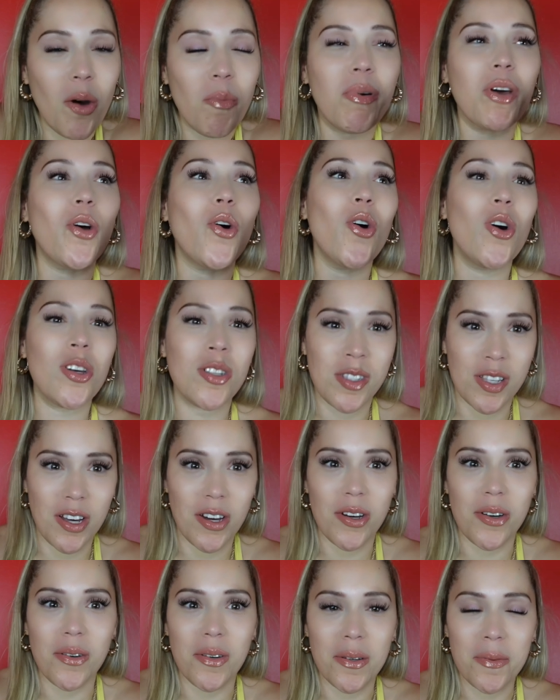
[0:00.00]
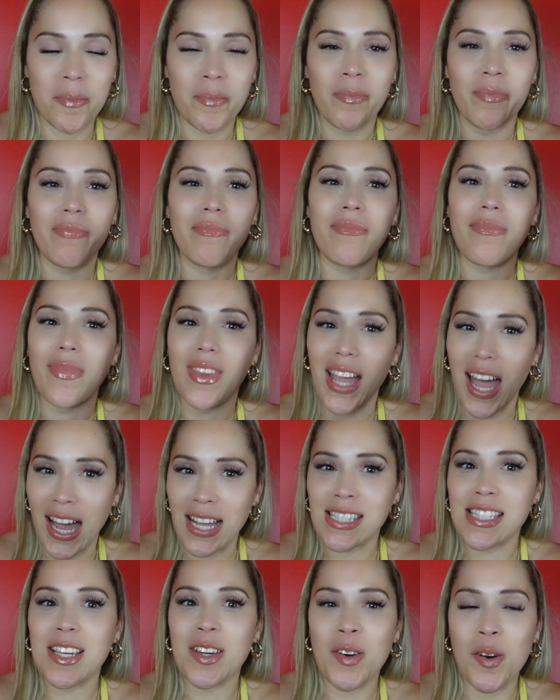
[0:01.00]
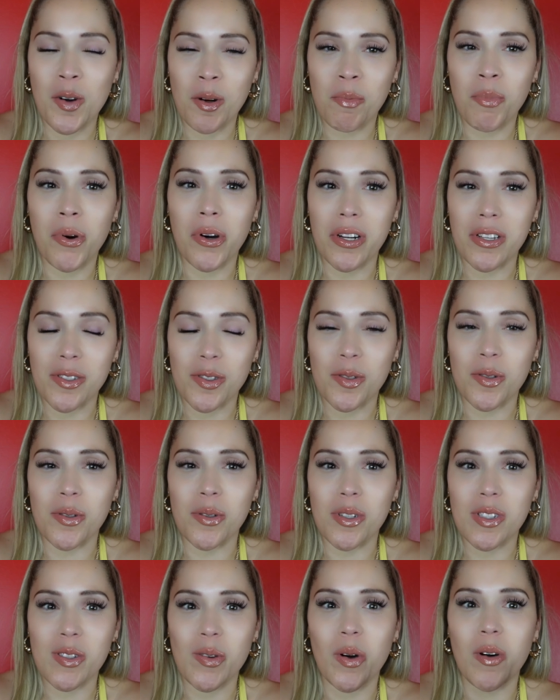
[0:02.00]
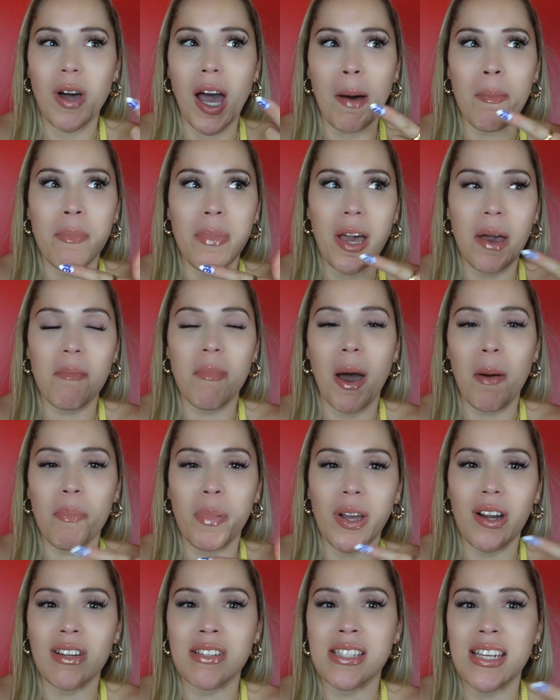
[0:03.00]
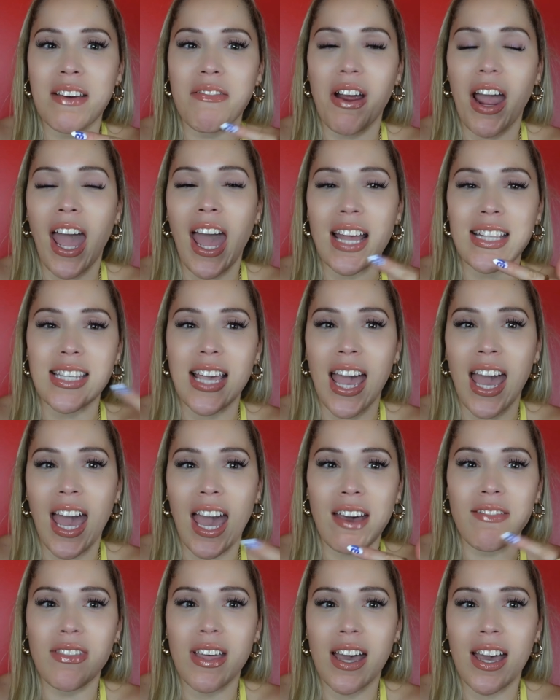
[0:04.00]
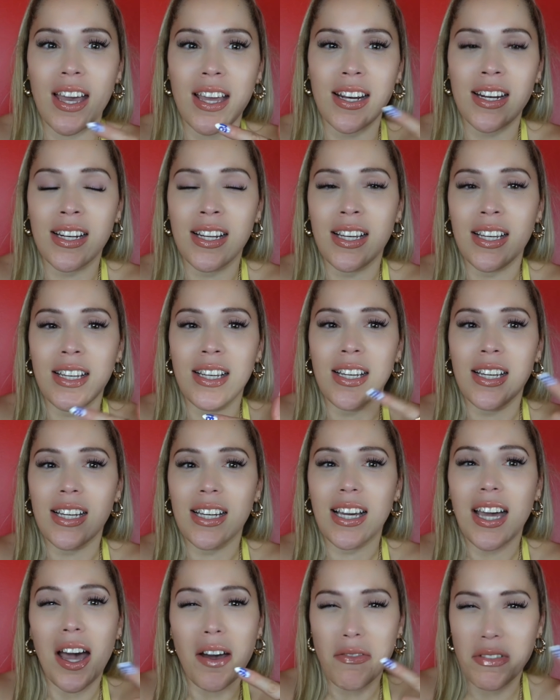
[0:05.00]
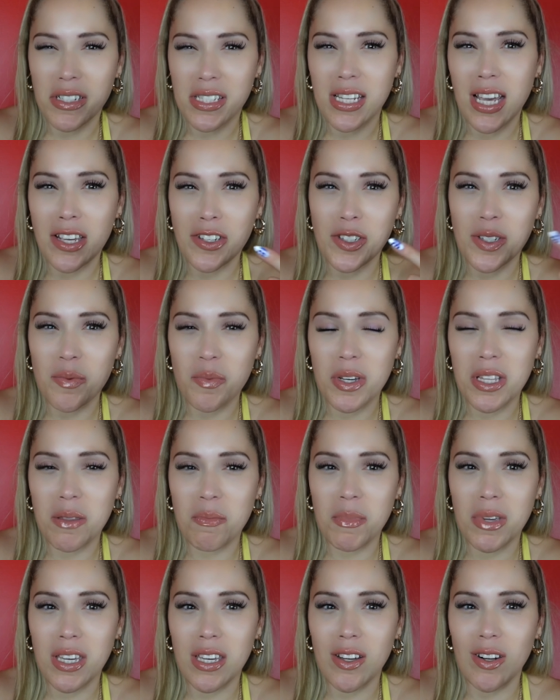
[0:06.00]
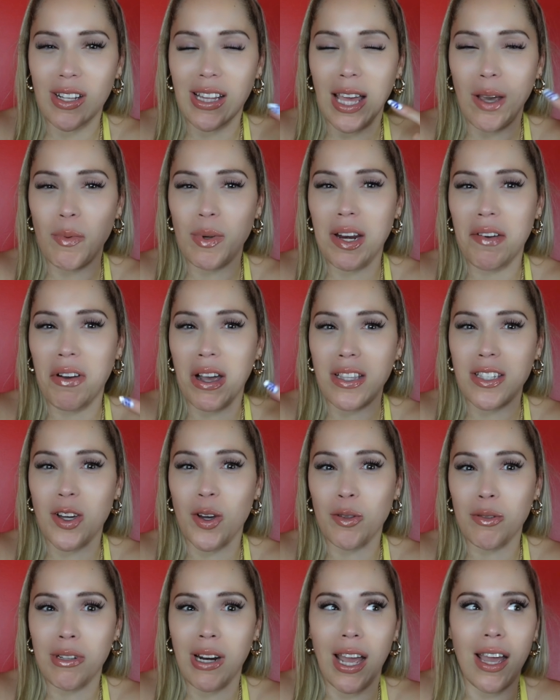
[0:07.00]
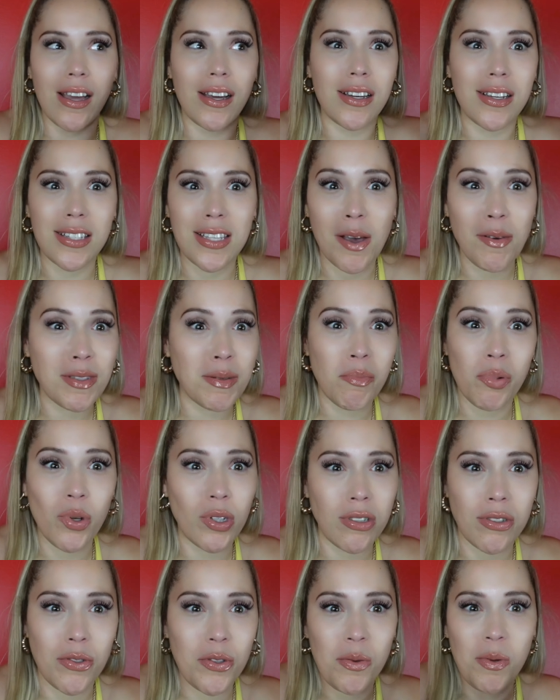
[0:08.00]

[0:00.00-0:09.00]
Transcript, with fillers: But also, I did go to boarding school, so I bet my parents never had to have that conversation with me, or like we never had to go through that because I was in boarding school.